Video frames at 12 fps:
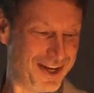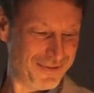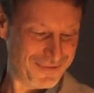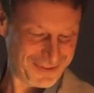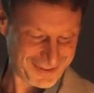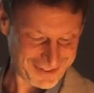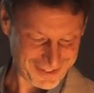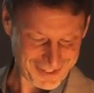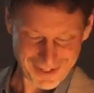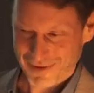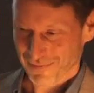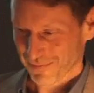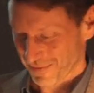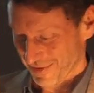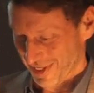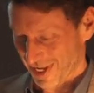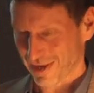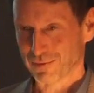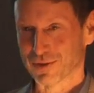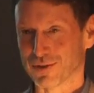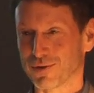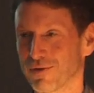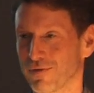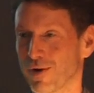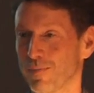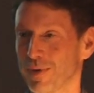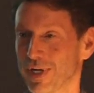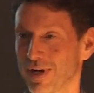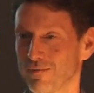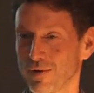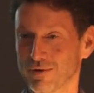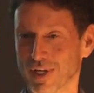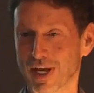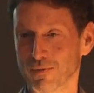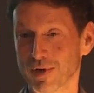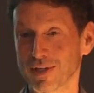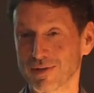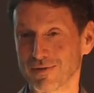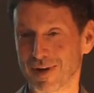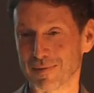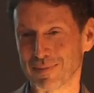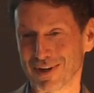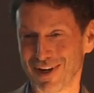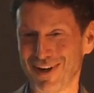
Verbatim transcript: Um, I was sort of hoping to have those at a restaurant, but